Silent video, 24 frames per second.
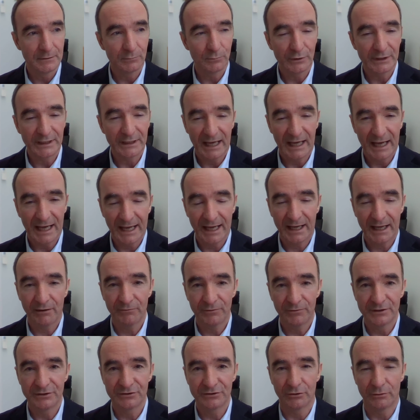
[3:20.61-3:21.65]
we
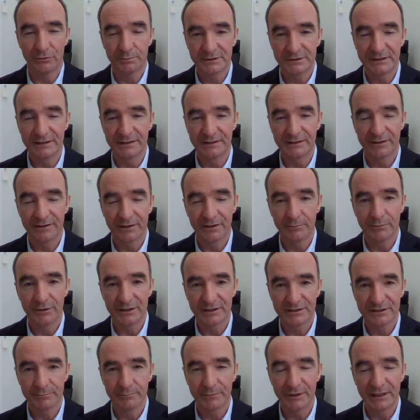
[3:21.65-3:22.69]
have adopted the
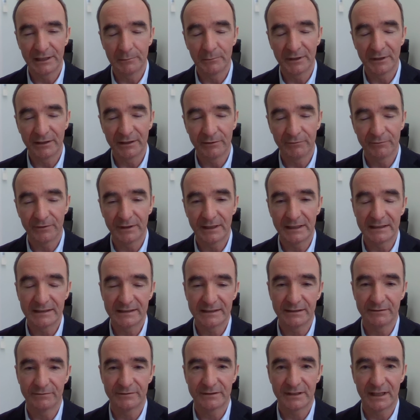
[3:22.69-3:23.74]
most minimally
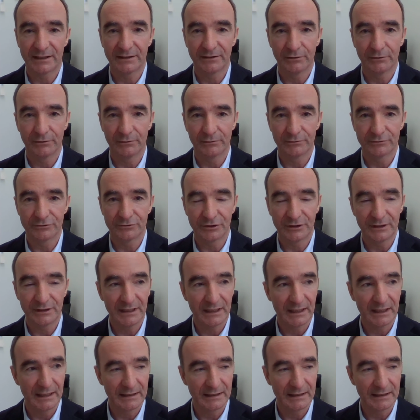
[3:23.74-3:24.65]
invasive technology,